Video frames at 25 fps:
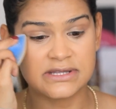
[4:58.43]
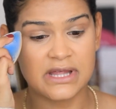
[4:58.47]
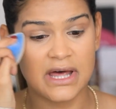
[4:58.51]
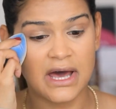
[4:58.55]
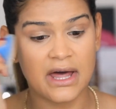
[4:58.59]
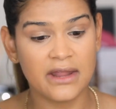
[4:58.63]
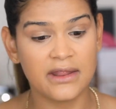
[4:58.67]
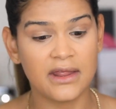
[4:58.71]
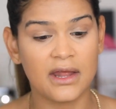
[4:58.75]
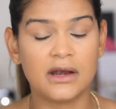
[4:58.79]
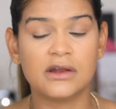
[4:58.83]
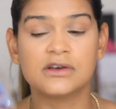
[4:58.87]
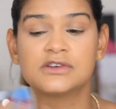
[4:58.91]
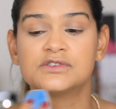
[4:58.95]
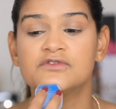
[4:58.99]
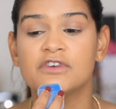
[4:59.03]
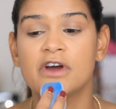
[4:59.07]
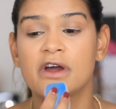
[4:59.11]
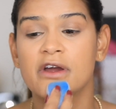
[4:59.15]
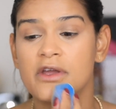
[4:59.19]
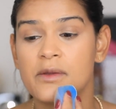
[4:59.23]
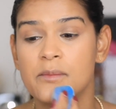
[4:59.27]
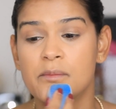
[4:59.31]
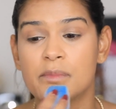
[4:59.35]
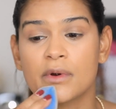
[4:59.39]
that. That looks
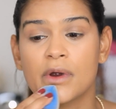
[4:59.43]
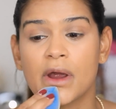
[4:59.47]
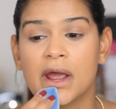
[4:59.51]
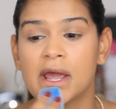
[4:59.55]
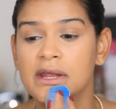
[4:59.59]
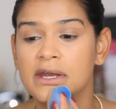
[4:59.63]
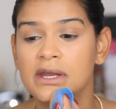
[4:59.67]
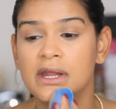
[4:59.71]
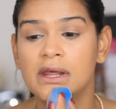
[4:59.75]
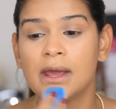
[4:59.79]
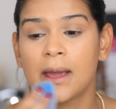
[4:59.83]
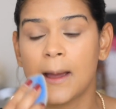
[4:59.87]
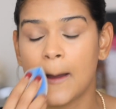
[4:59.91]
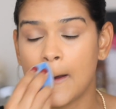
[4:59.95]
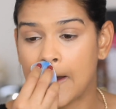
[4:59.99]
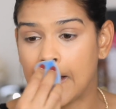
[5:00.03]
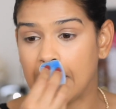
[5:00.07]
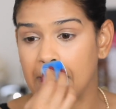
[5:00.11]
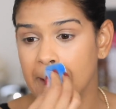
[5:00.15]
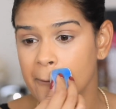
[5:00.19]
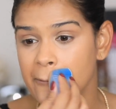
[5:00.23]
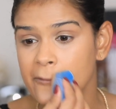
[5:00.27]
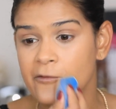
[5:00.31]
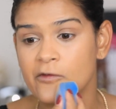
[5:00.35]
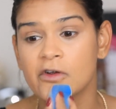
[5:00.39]
very brightening.
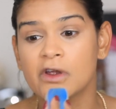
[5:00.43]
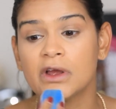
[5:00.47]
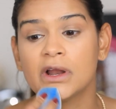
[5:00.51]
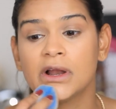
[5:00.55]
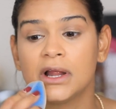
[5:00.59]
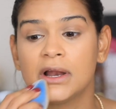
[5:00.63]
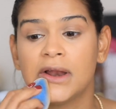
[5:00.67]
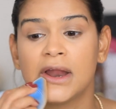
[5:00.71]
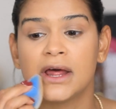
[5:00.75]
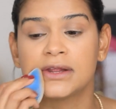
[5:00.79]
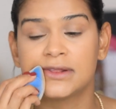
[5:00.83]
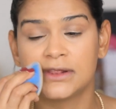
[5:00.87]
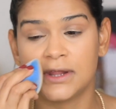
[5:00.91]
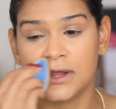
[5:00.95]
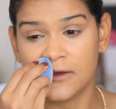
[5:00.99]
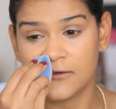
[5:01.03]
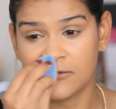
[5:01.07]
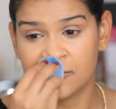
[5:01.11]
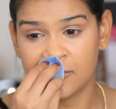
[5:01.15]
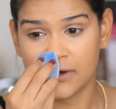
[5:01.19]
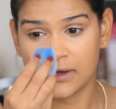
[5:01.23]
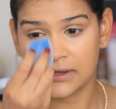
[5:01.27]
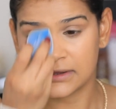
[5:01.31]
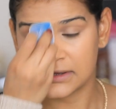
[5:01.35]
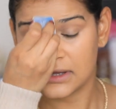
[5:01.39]
I really like the
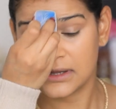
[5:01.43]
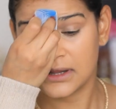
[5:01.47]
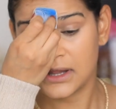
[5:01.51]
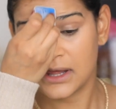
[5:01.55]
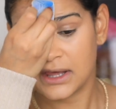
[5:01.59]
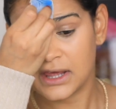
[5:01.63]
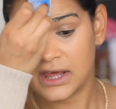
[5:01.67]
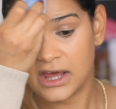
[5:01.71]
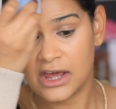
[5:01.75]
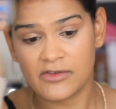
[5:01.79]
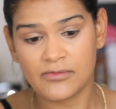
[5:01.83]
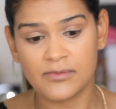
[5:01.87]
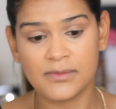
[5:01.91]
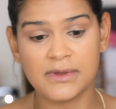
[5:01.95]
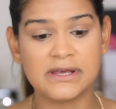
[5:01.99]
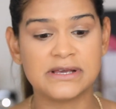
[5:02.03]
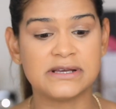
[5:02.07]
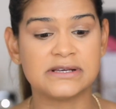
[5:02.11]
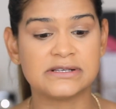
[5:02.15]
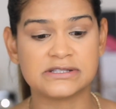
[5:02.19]
effect that that gave me.